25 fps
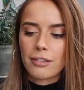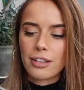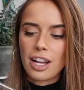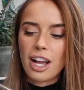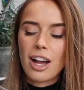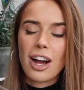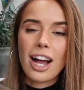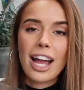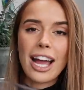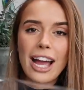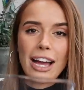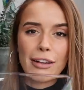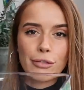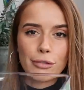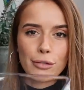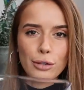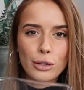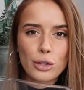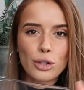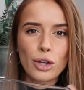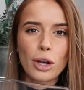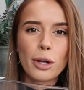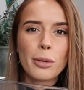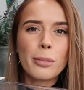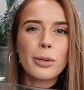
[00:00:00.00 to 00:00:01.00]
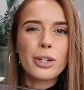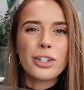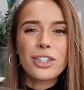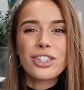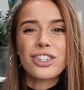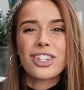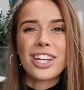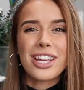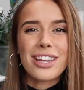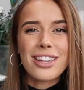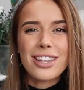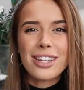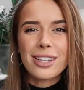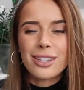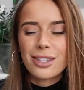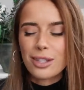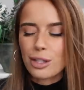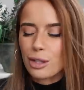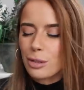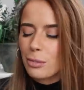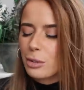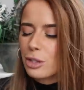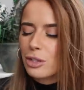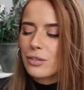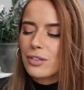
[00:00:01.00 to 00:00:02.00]
of like, I have so much cheese,
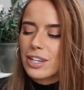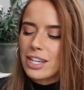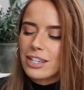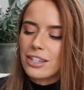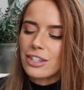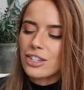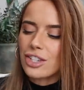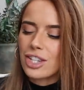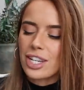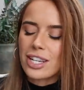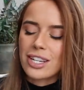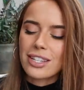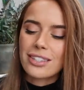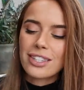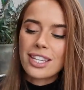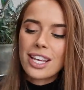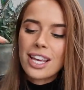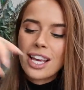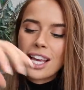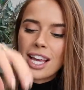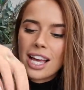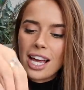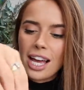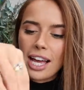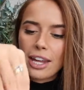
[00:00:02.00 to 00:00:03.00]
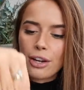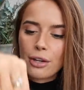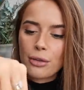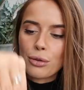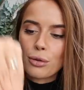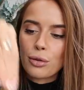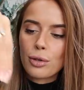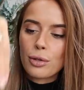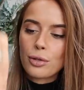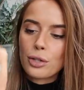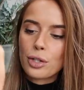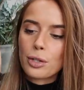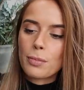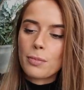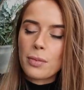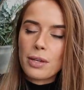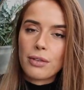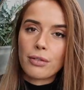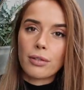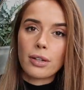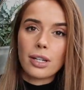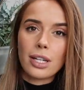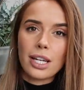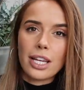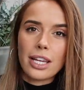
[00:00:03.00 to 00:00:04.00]
so much vegan cheese, and I thought it'd just be
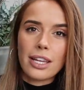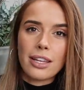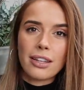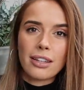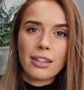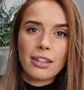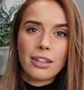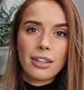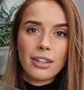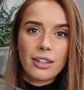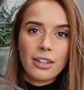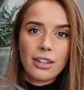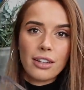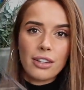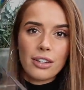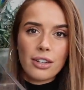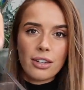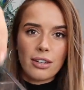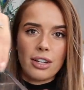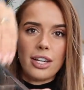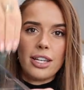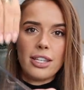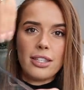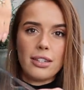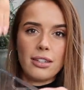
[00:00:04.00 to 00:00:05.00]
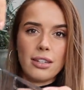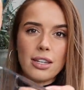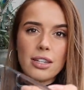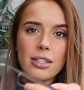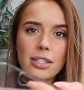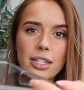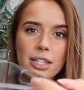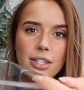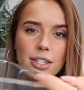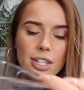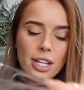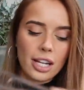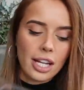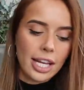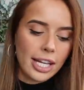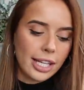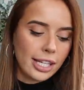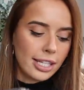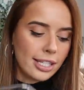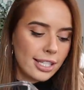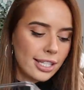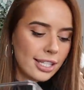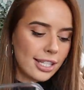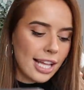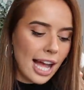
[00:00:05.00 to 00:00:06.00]
really nice and easy to
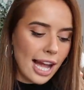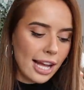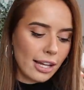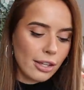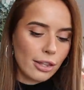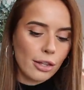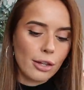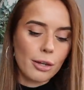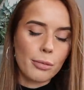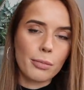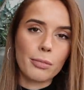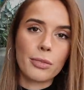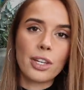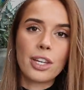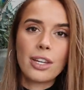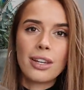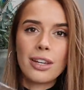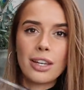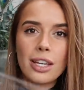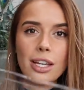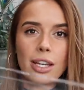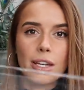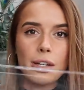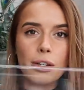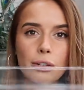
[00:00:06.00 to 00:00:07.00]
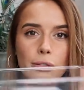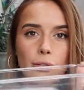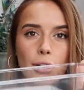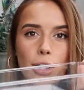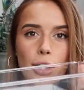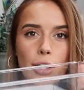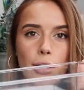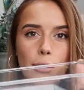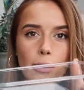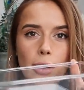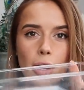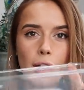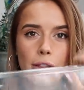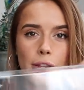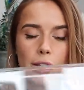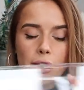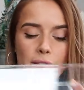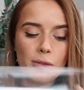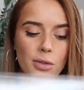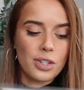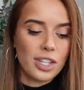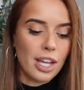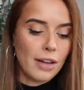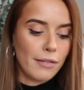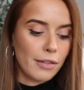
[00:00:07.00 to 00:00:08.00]
like stack them in a row rather
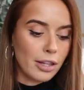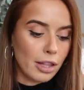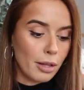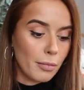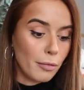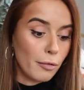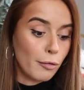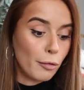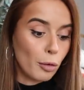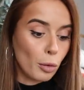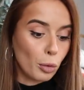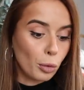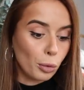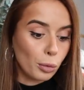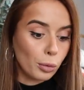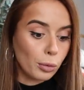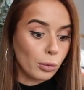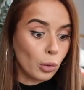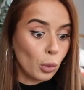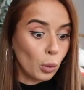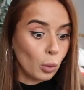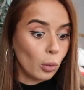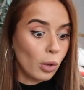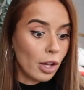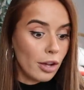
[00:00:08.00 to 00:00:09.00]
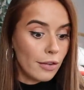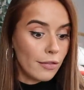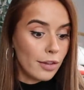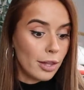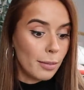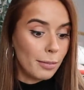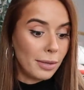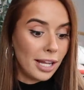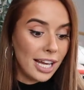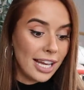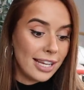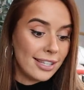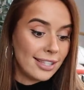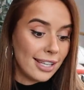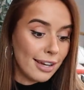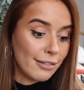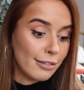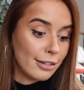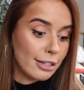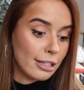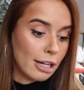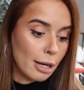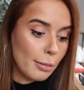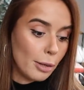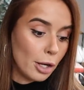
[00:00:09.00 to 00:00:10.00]
than just having them fall all over the place
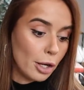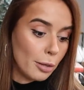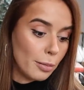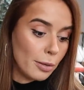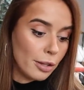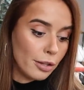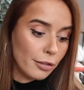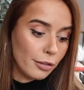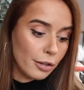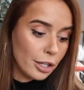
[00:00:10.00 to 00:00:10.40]
every time I open the